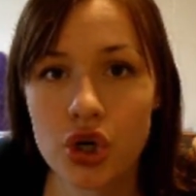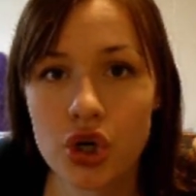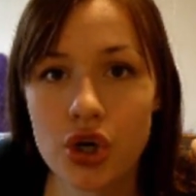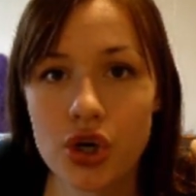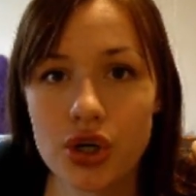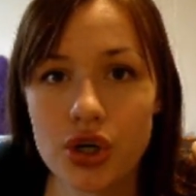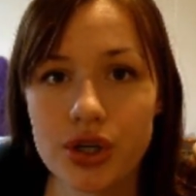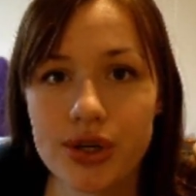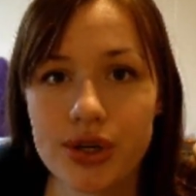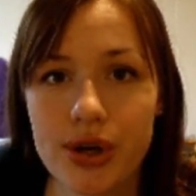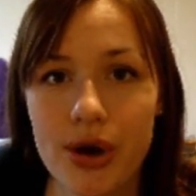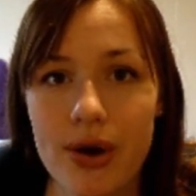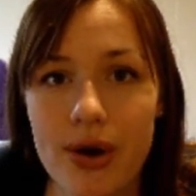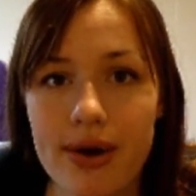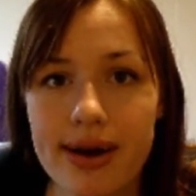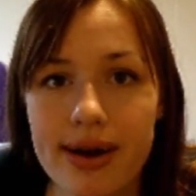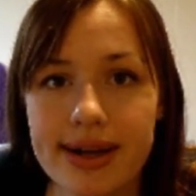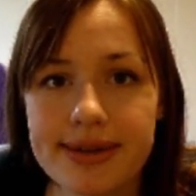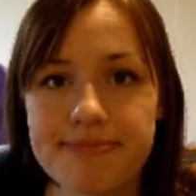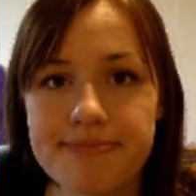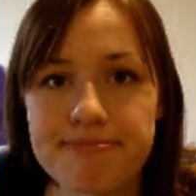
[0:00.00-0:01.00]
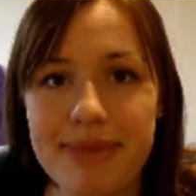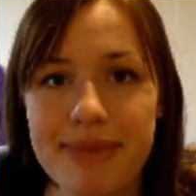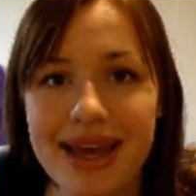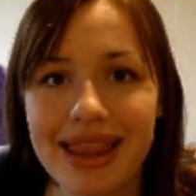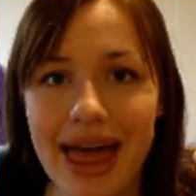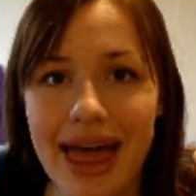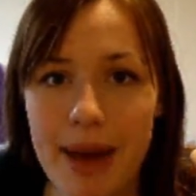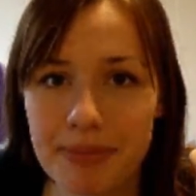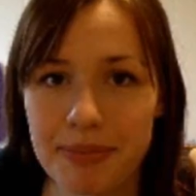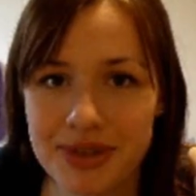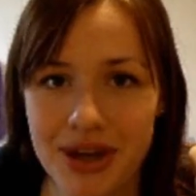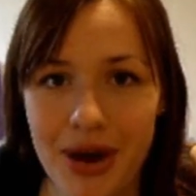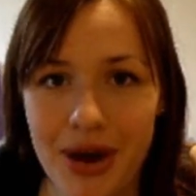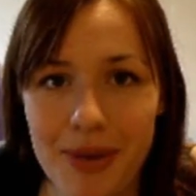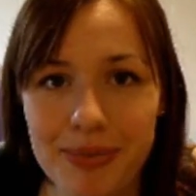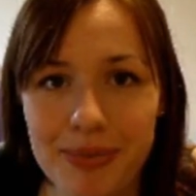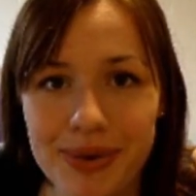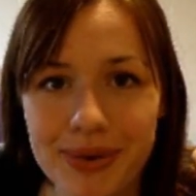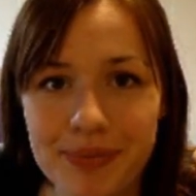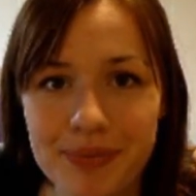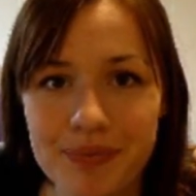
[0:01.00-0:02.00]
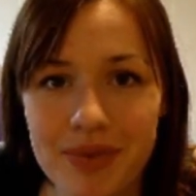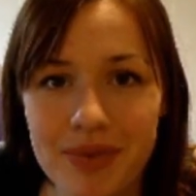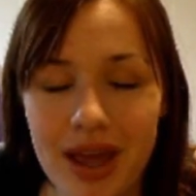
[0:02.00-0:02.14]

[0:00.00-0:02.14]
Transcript: turn on my laptop.